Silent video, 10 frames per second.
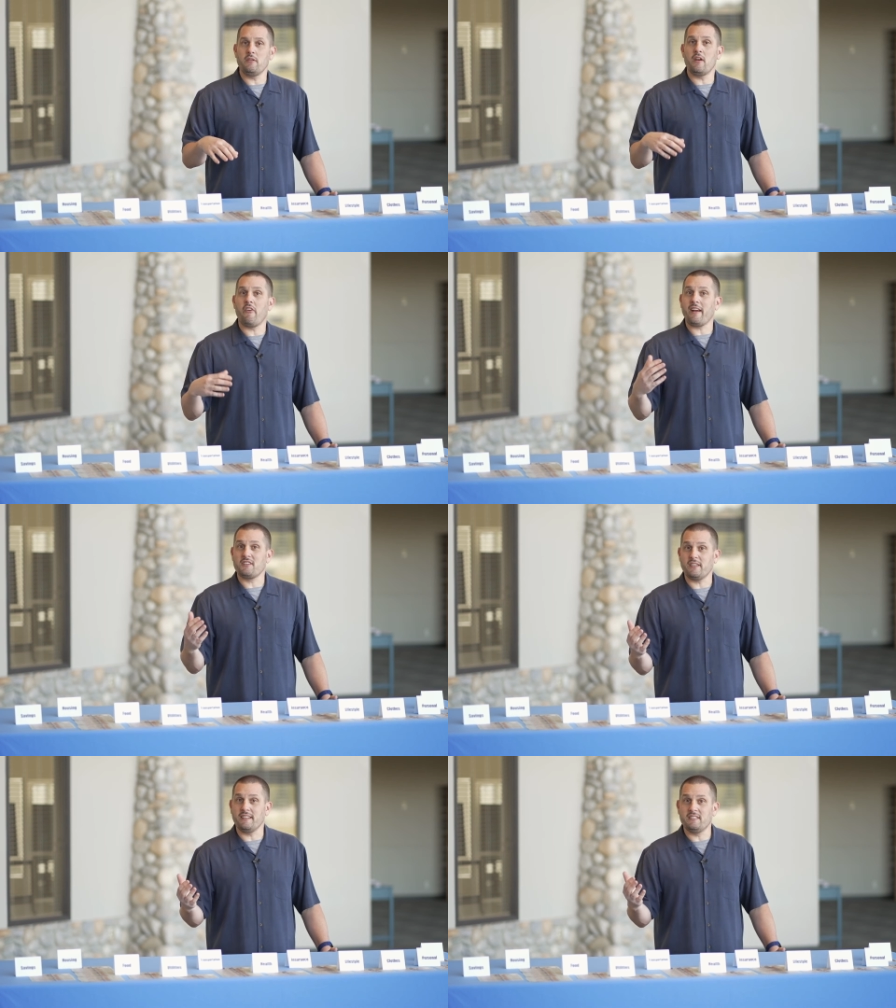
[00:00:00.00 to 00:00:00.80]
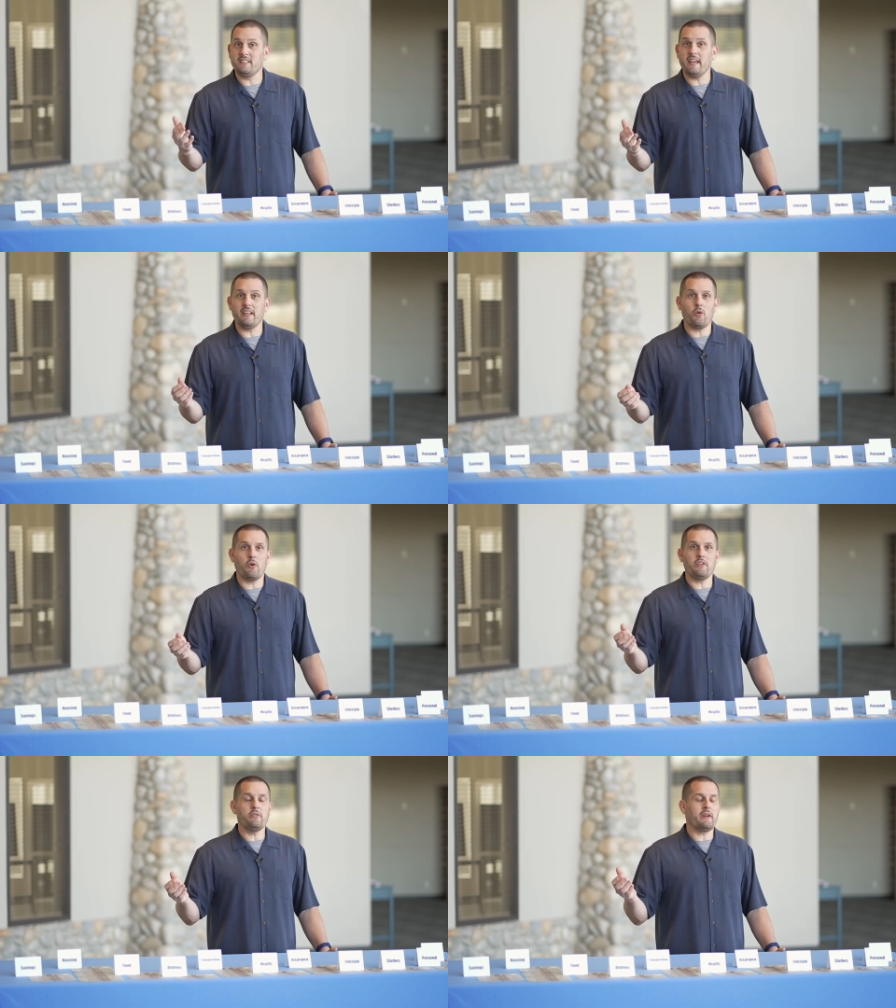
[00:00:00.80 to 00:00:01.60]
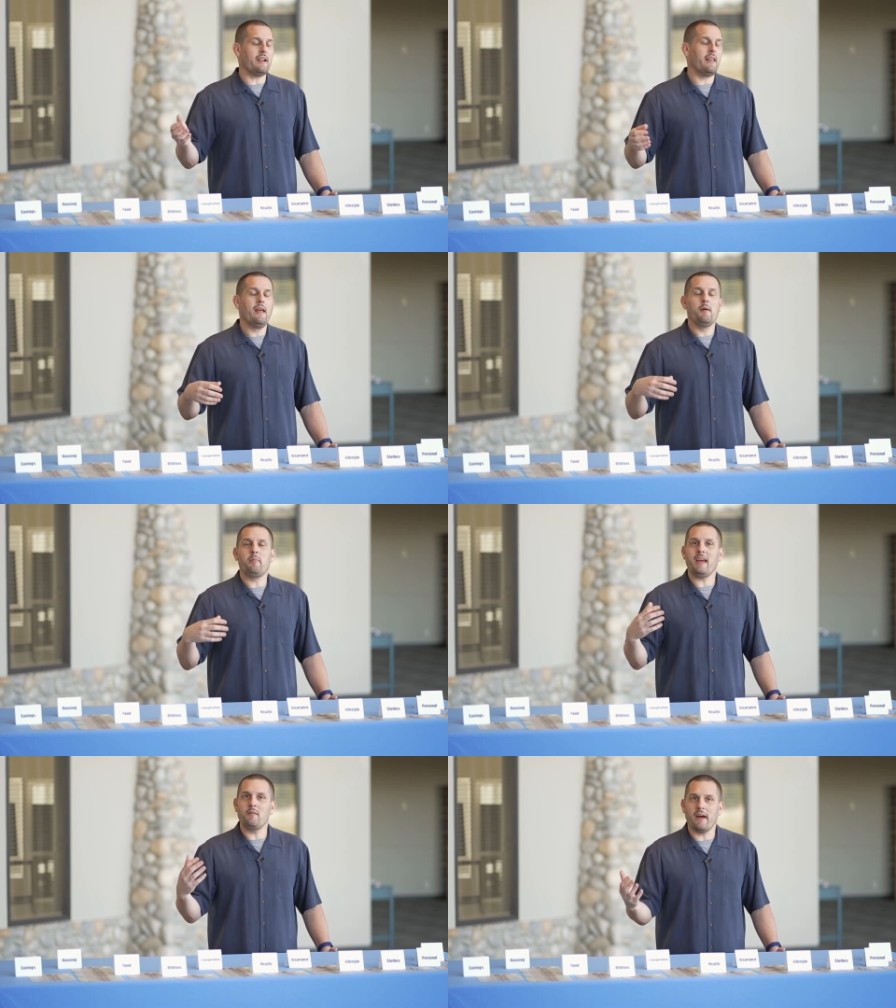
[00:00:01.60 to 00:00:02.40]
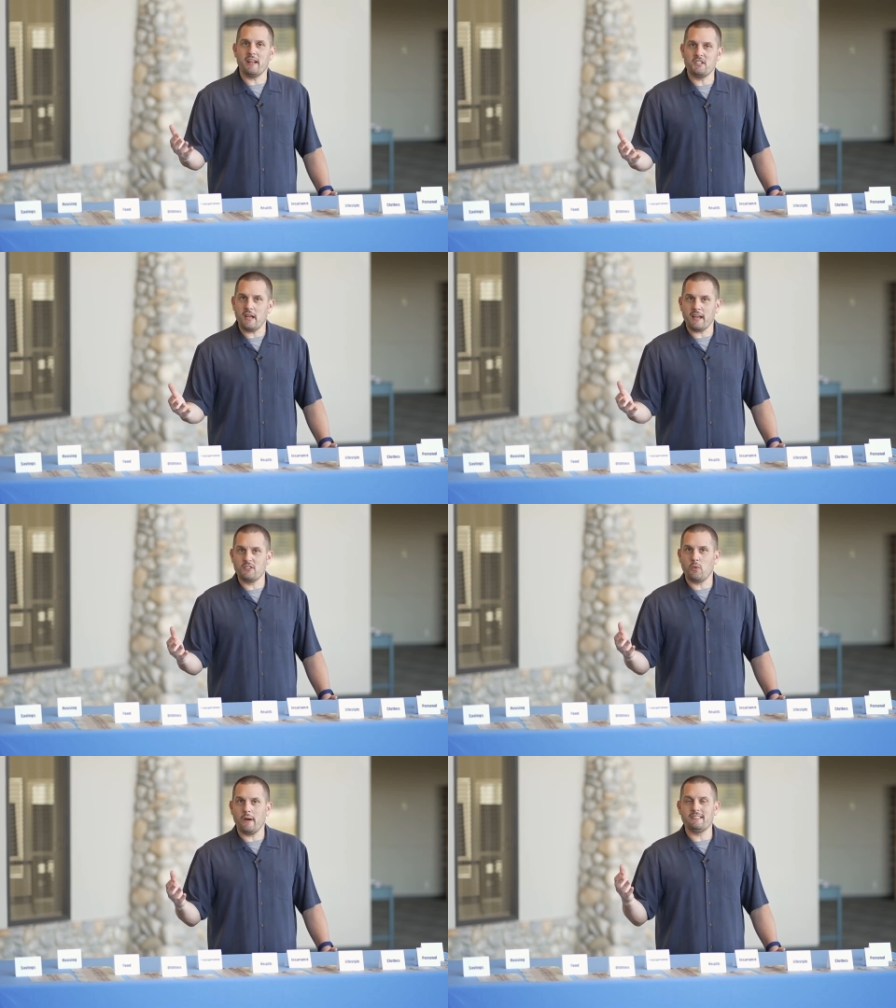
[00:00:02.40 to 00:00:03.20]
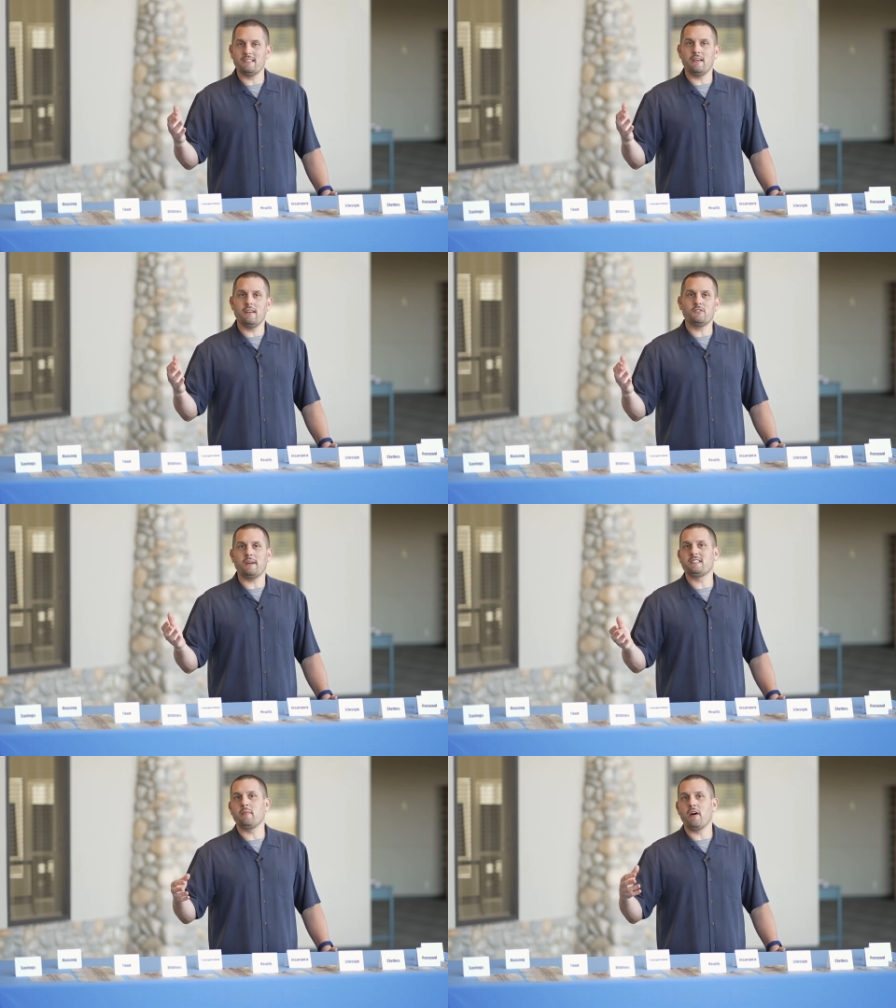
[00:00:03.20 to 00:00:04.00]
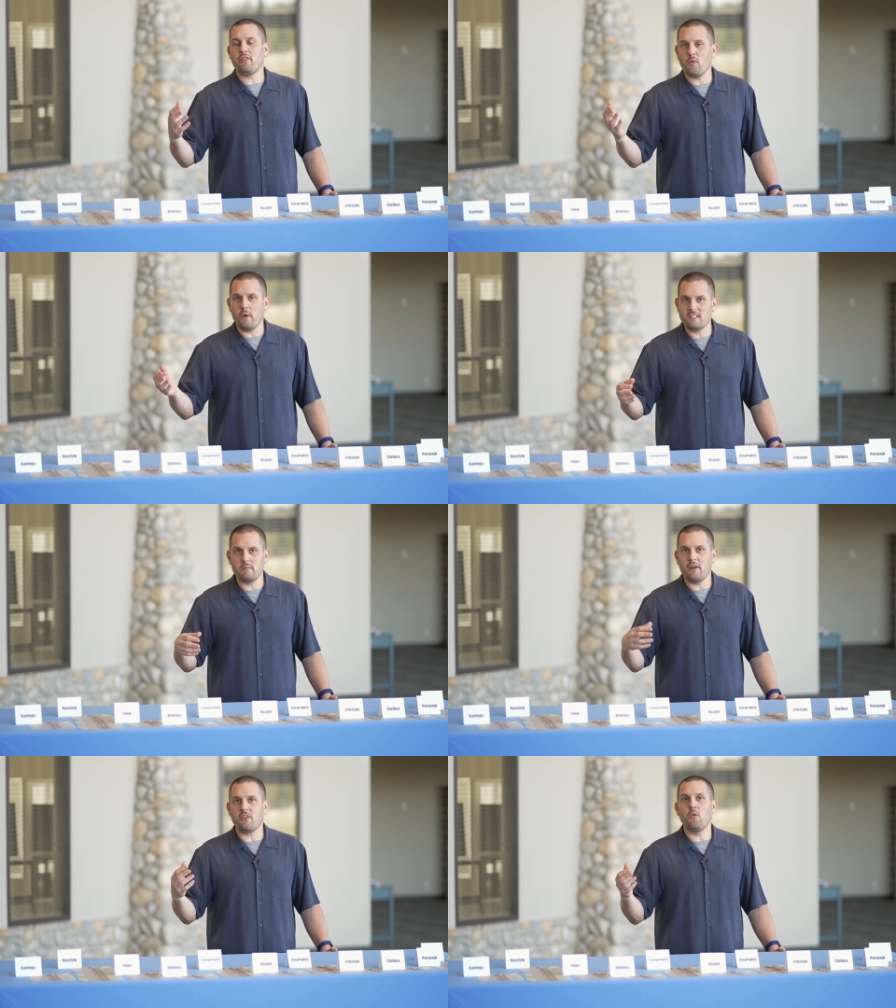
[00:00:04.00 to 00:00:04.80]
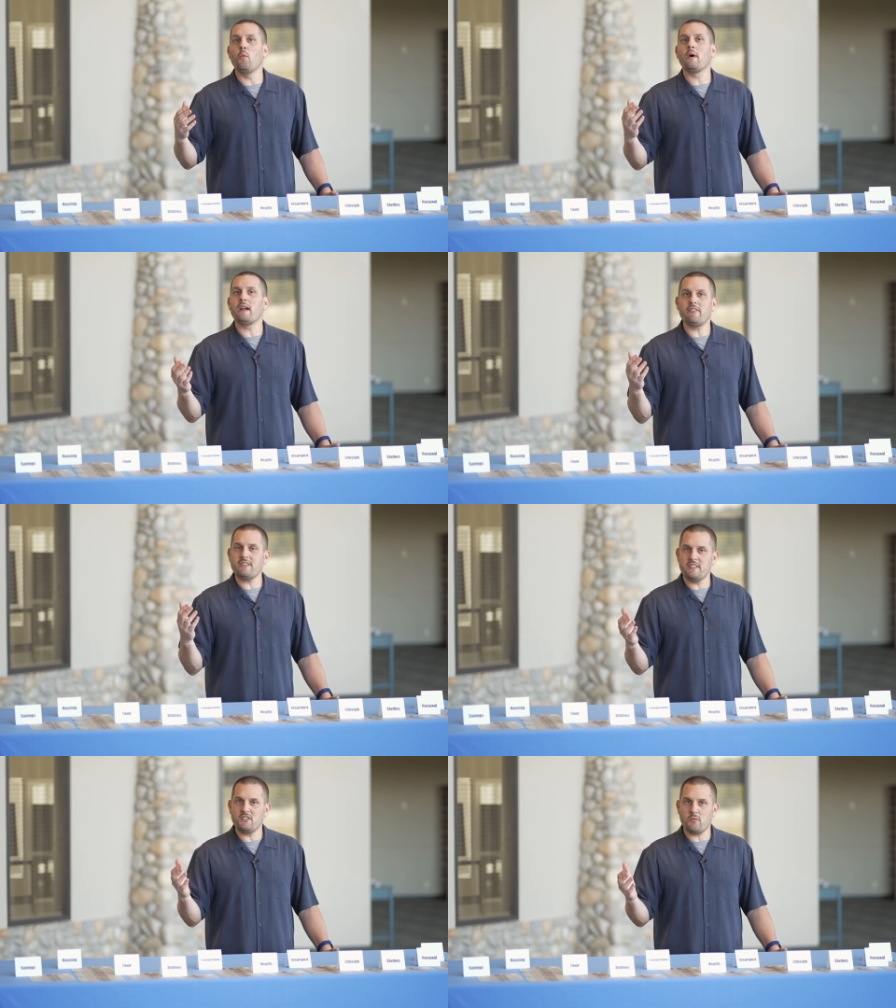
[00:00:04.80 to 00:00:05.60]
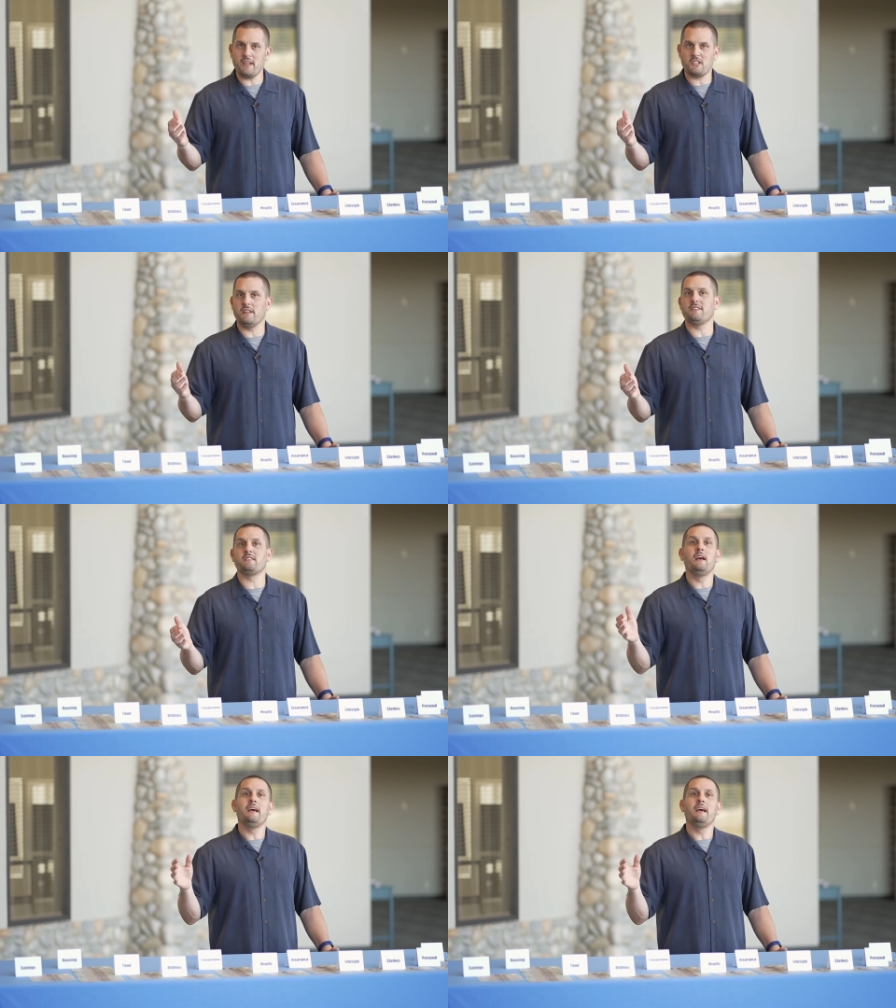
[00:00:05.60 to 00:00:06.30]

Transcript: never actually see it, or you get paid by a check twice a month or once a month, or whatever the situation is,